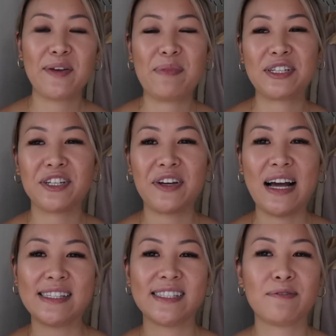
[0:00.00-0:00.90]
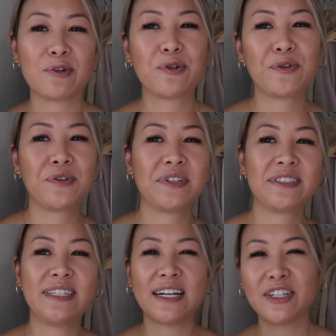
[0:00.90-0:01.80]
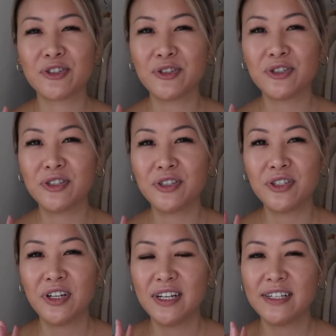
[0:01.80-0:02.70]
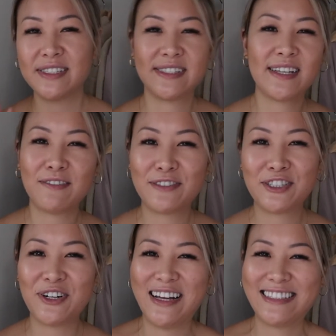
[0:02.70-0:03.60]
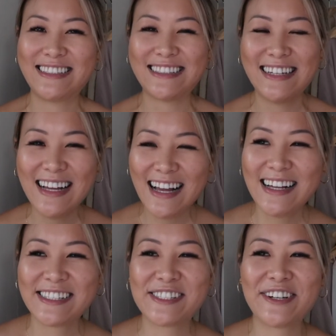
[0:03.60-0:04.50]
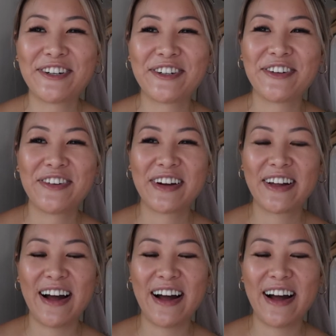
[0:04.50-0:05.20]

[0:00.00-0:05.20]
Make sure you add some cool technical stuff to it so